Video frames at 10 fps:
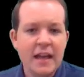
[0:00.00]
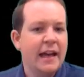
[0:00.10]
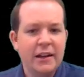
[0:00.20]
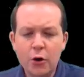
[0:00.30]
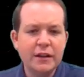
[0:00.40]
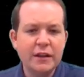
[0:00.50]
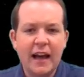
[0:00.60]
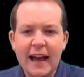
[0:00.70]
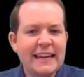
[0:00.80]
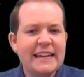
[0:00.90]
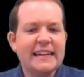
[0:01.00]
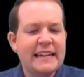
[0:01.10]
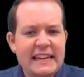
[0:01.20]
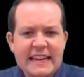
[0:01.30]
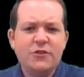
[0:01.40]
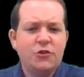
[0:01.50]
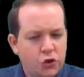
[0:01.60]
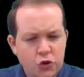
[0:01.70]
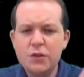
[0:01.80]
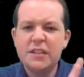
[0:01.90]
And notice, I didn't need
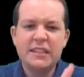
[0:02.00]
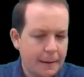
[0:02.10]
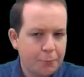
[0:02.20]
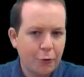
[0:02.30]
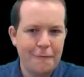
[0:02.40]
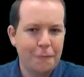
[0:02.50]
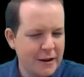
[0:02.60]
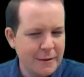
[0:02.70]
two separate free